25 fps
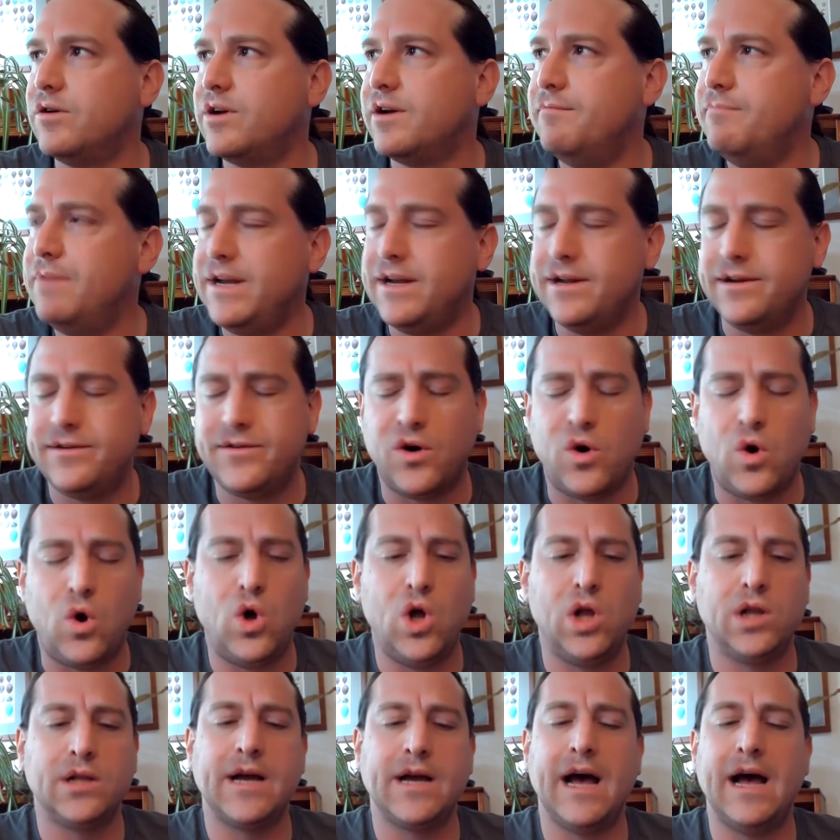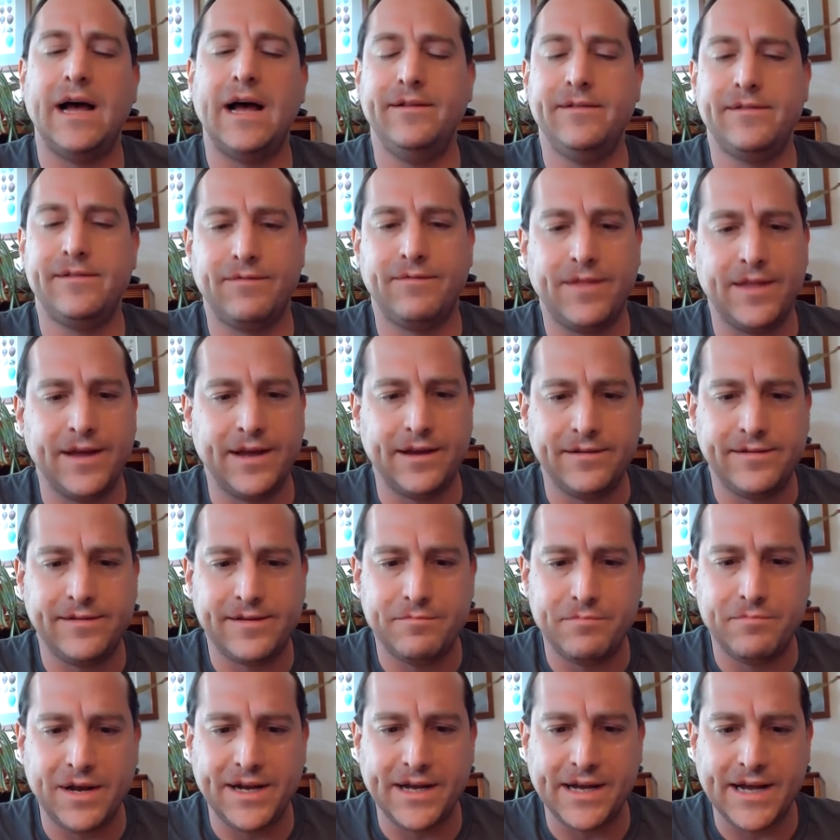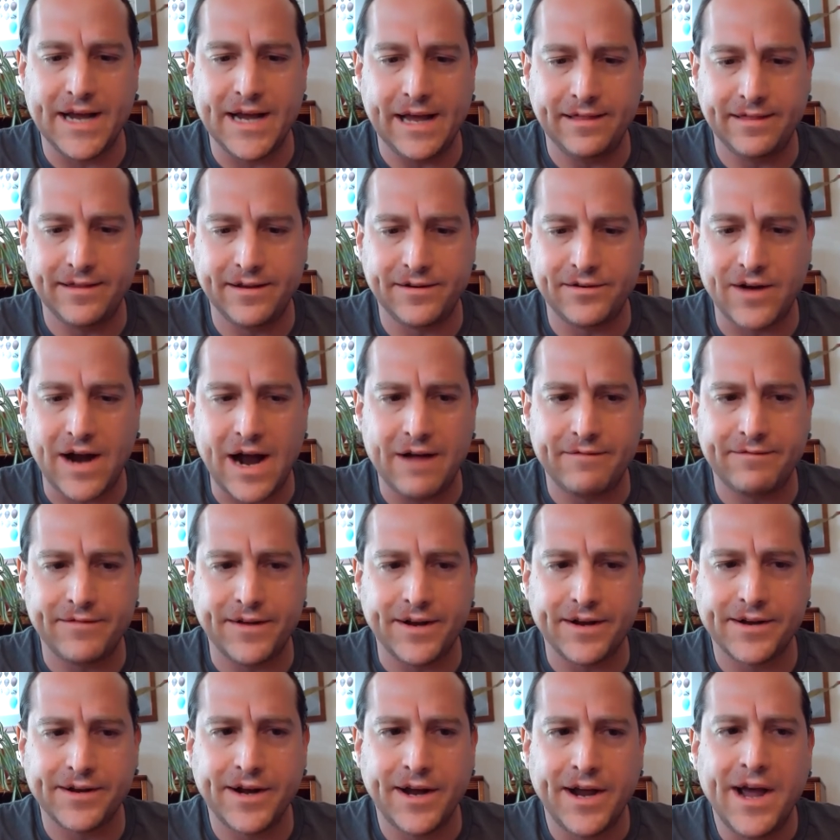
committed to all kinds of things to mitigate the traffic.